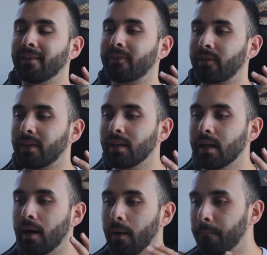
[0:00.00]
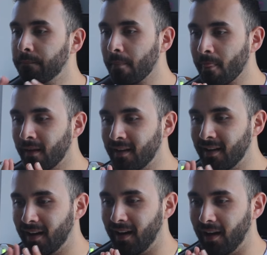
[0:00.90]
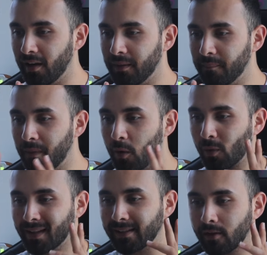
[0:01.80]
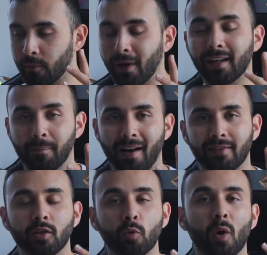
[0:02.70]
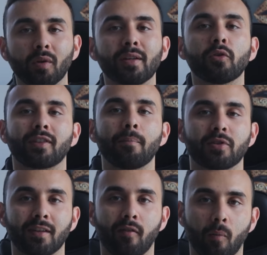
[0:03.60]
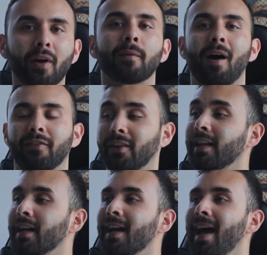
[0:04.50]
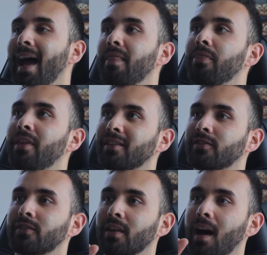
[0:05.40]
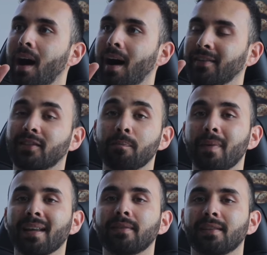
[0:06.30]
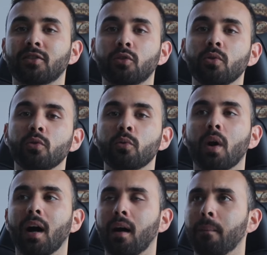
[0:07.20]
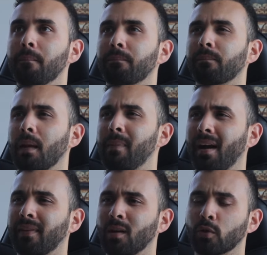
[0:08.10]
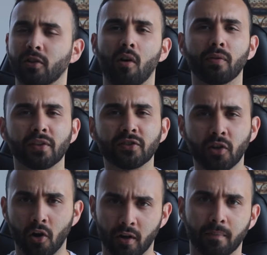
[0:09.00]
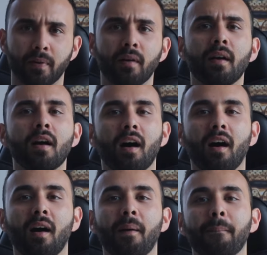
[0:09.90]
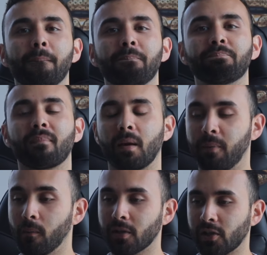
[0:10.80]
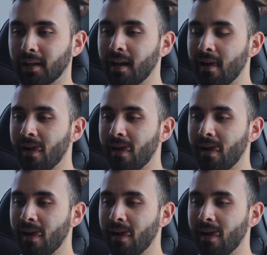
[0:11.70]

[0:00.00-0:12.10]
it's the um, uh, related to the brain capacity. Do we only use 10% of our brain capacity? And this I submitted this to, um, back then it was called the Startup um, Publishing.